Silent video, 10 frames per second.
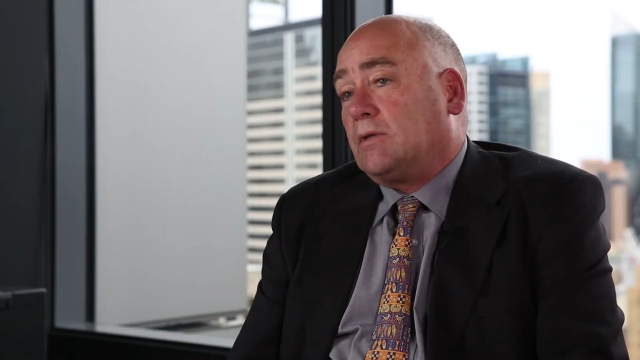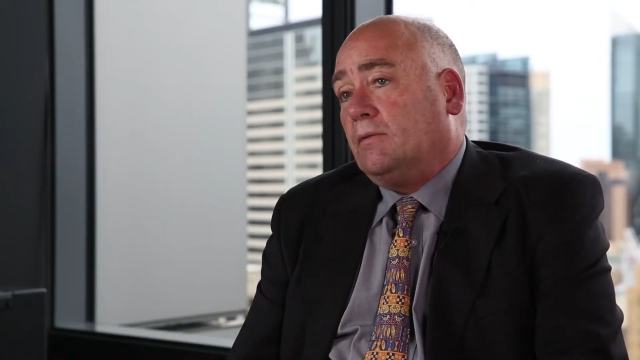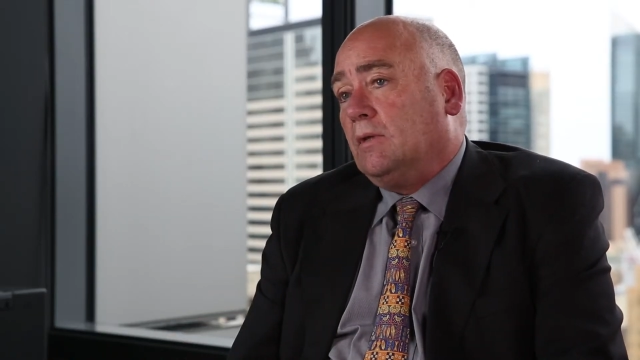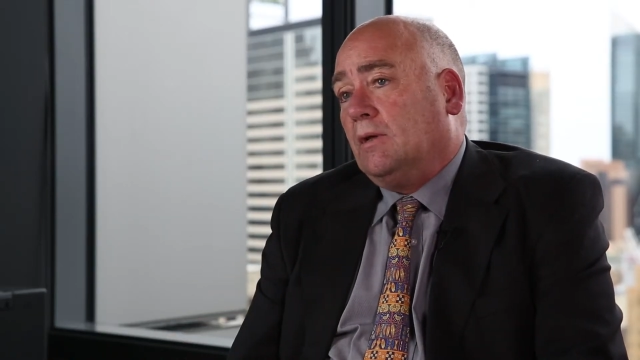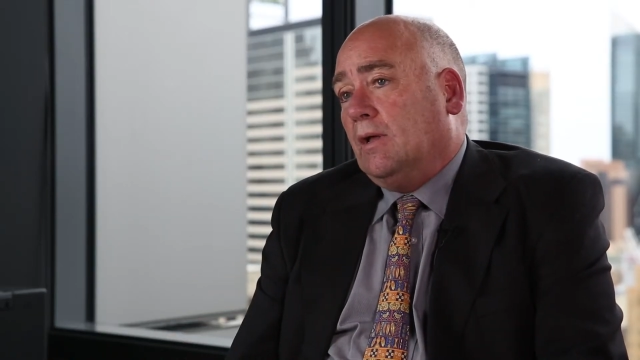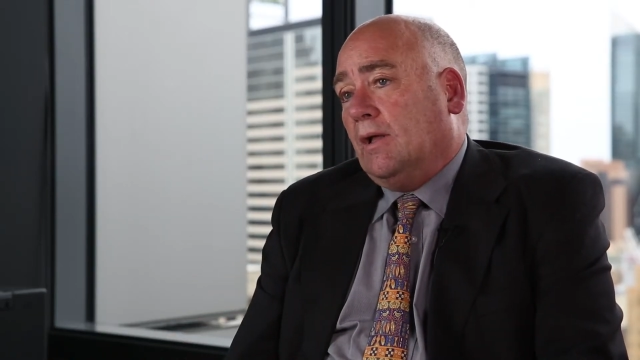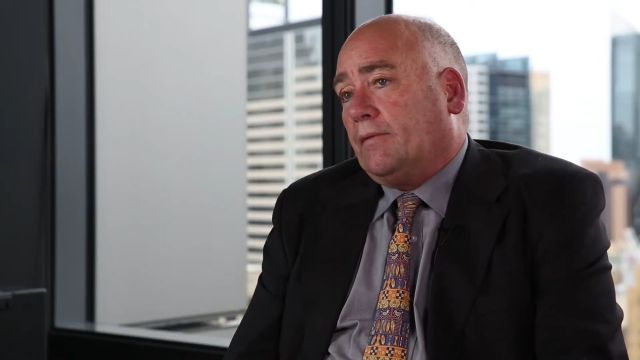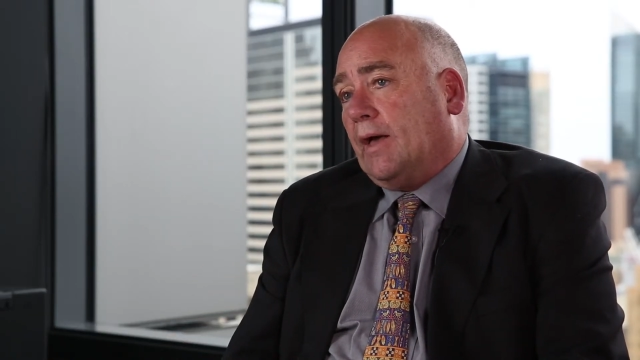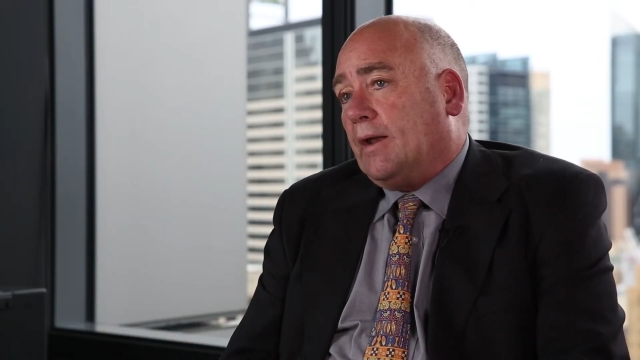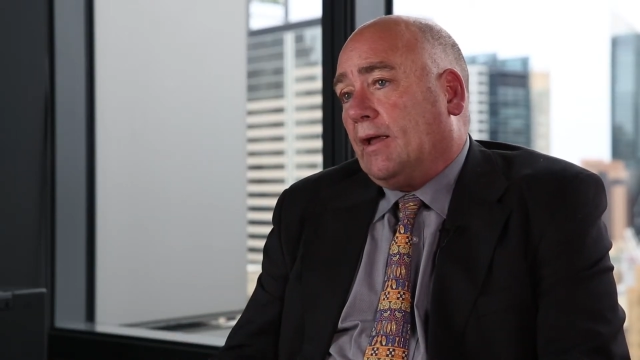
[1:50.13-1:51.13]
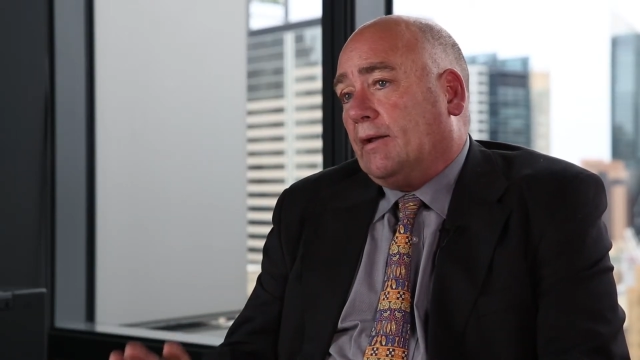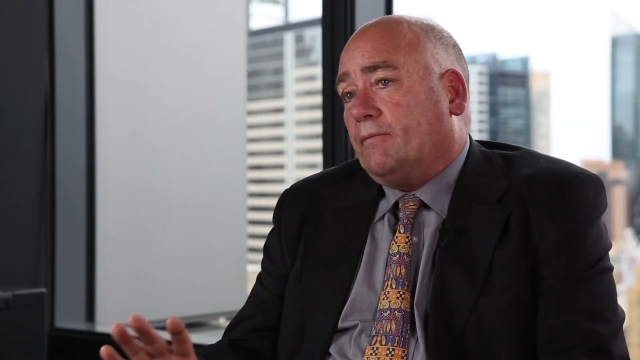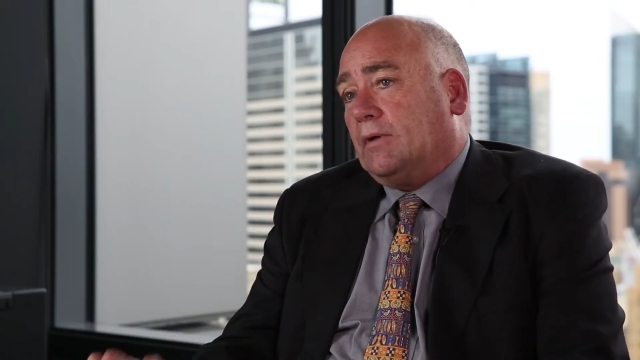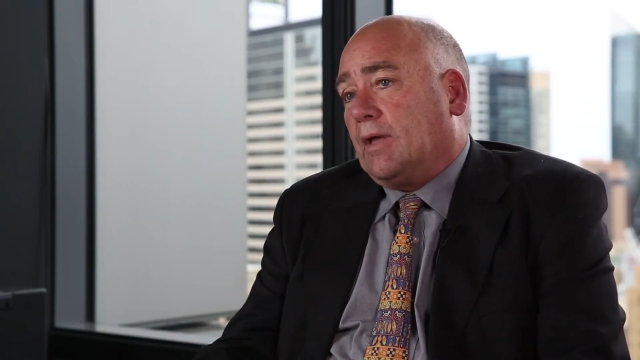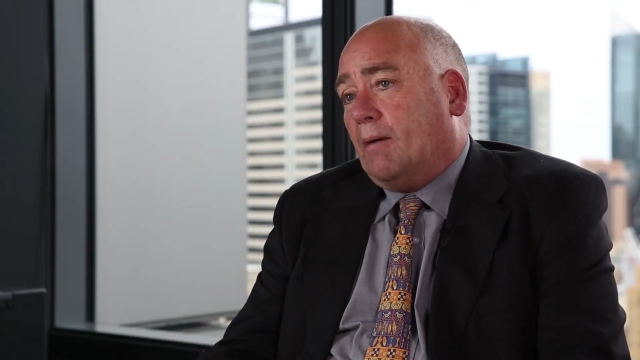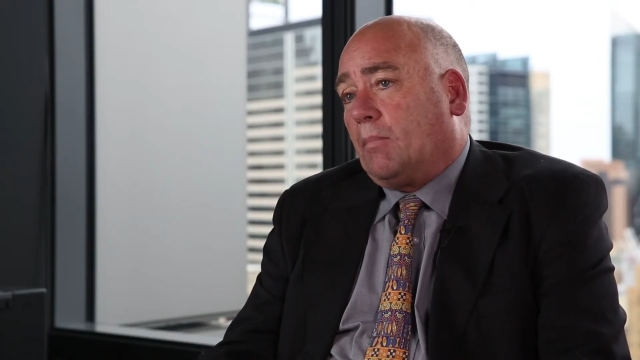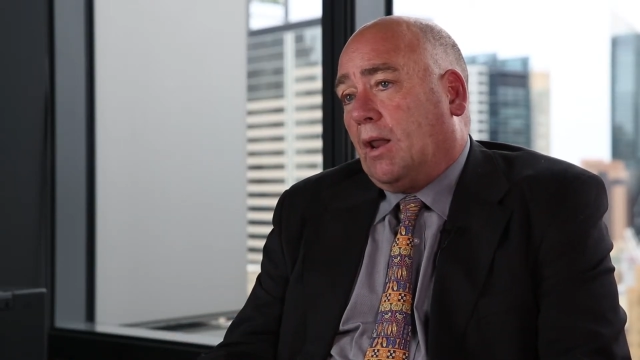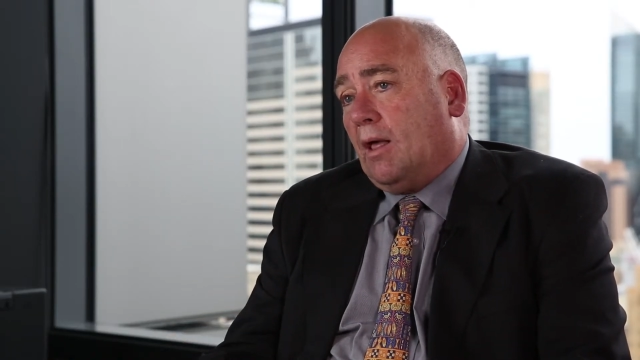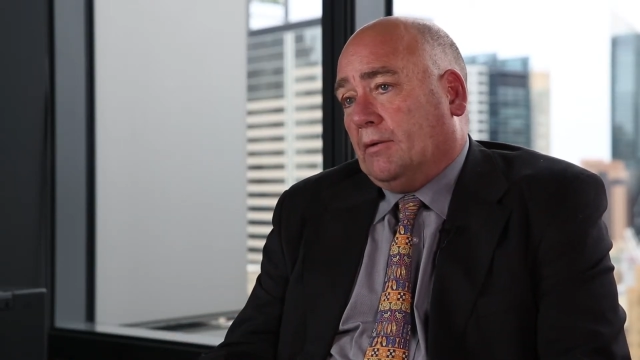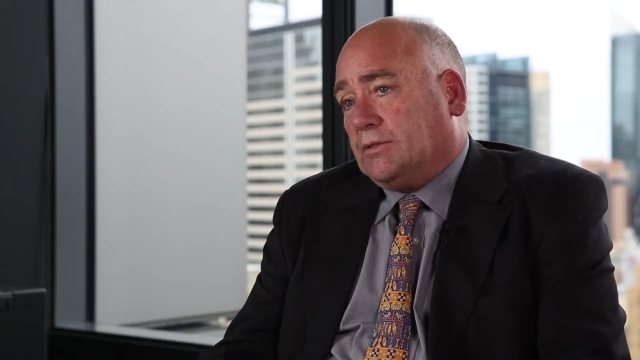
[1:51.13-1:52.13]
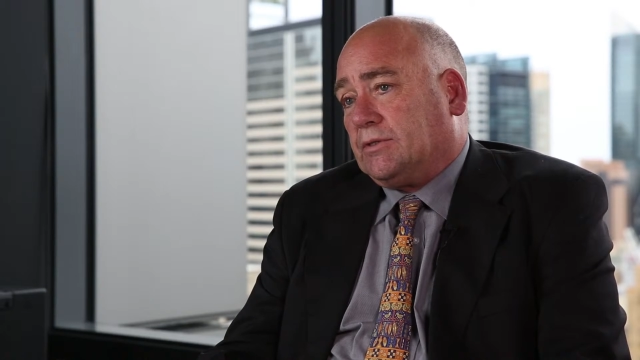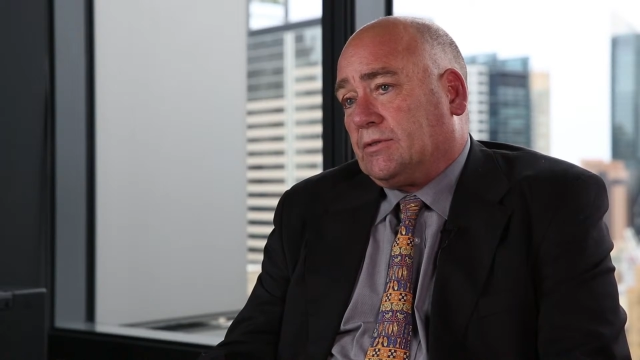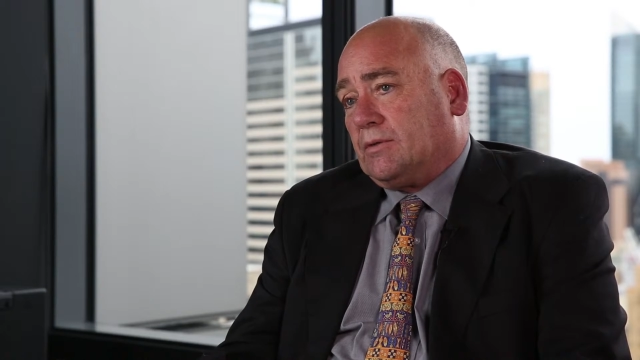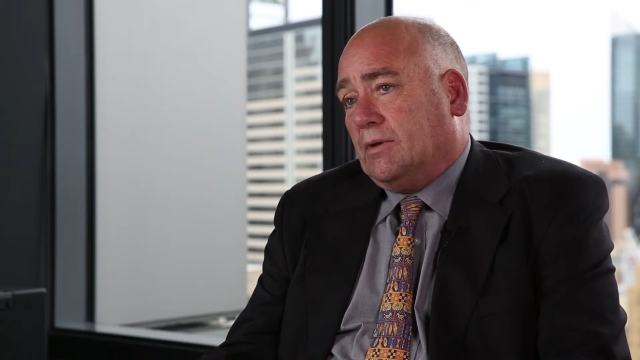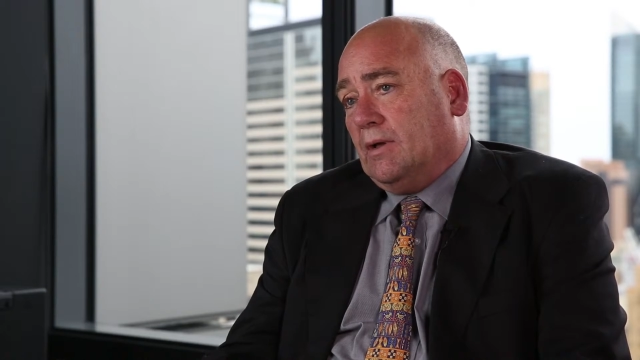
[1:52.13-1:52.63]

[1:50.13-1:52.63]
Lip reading: and they don't even come close.